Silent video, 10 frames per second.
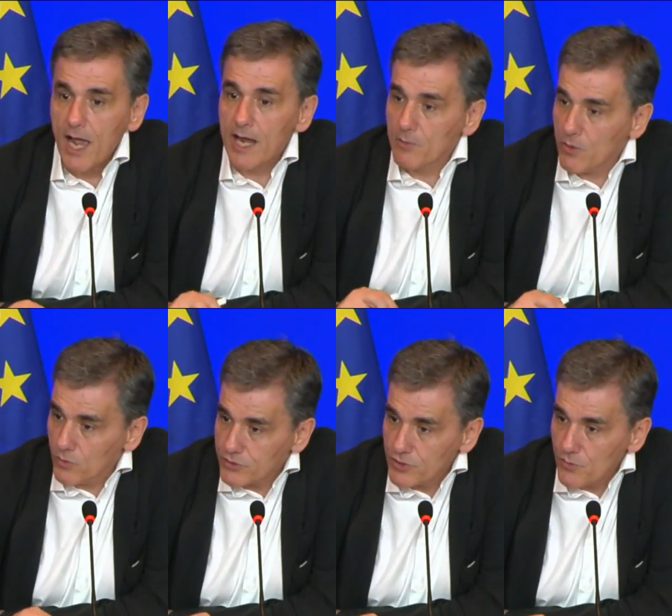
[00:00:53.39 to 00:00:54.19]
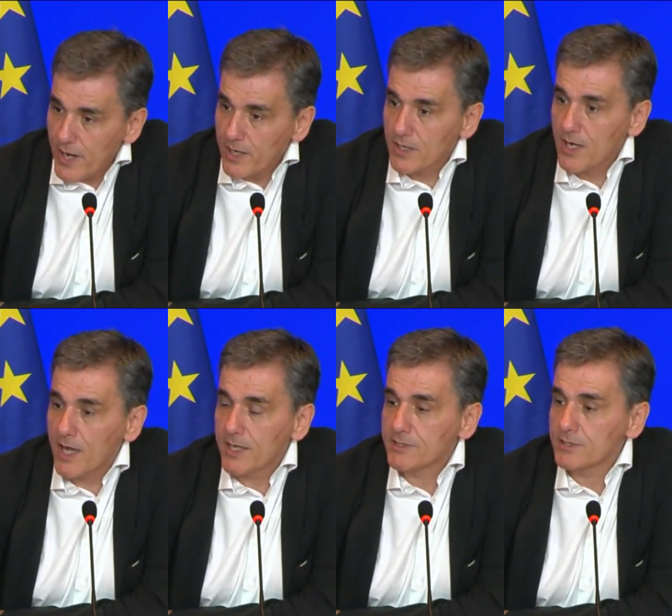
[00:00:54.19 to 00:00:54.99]
And we also
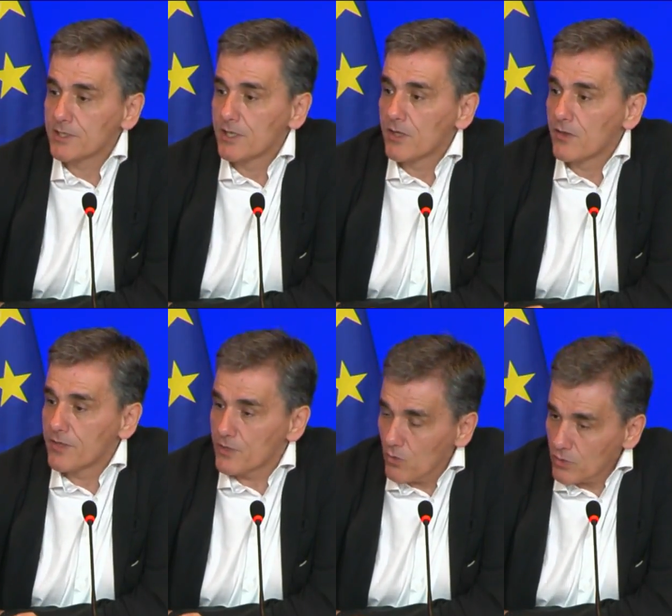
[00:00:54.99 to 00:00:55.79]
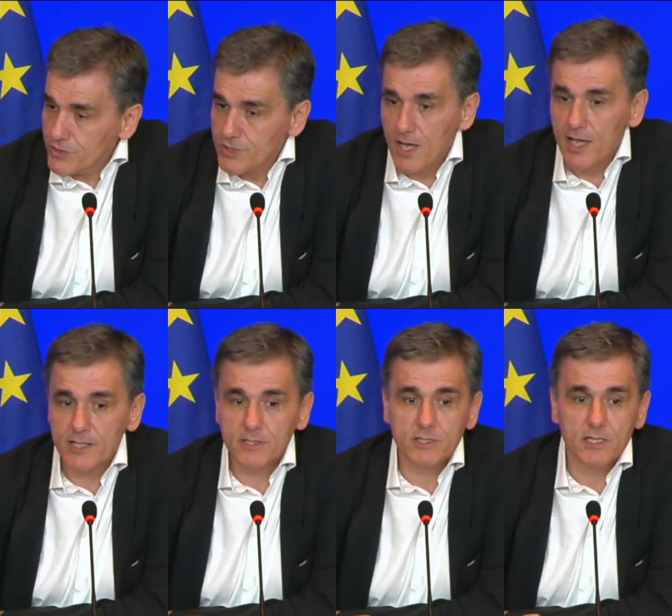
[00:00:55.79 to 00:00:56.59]
recognise that all
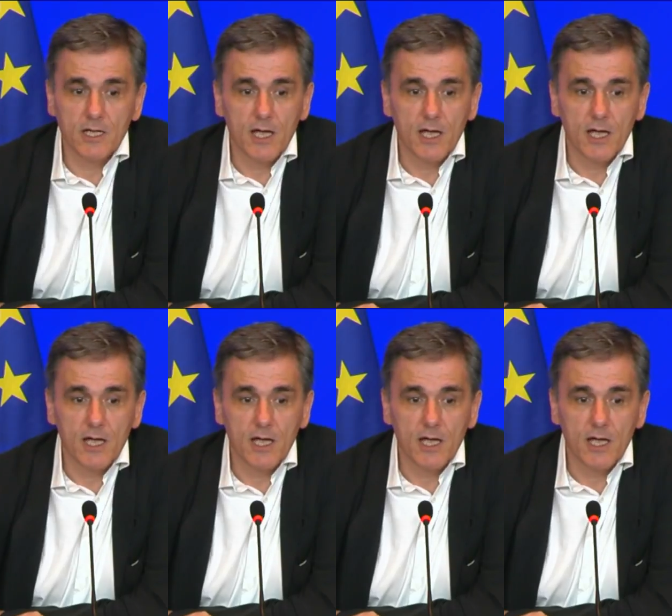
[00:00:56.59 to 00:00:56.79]
sides